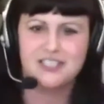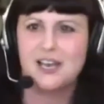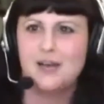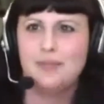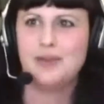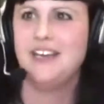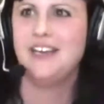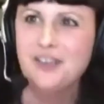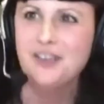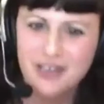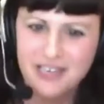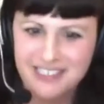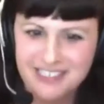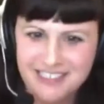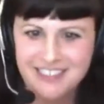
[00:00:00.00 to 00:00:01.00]
at the top. I had no
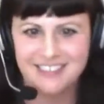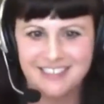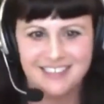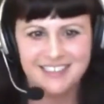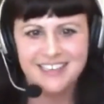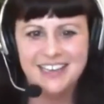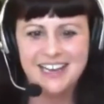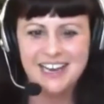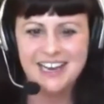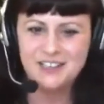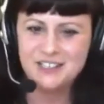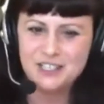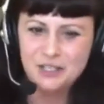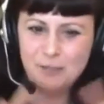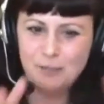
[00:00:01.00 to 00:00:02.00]
idea, and
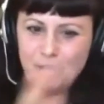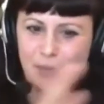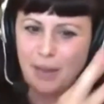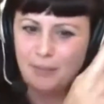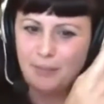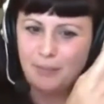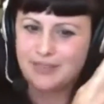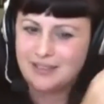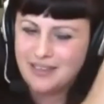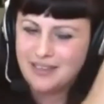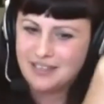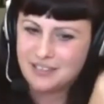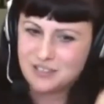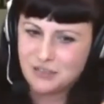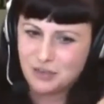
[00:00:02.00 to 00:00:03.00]
these little muppet
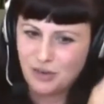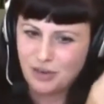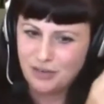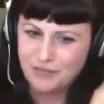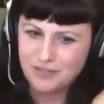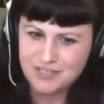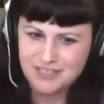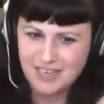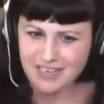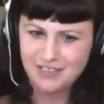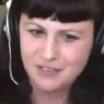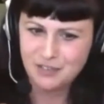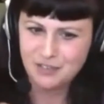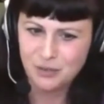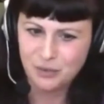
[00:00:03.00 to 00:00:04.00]
things grow off the side
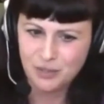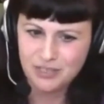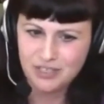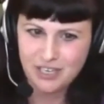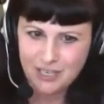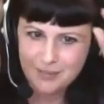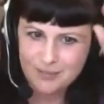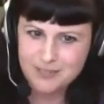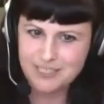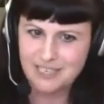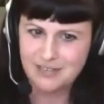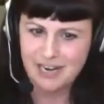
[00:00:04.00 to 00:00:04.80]
and they're corn cobs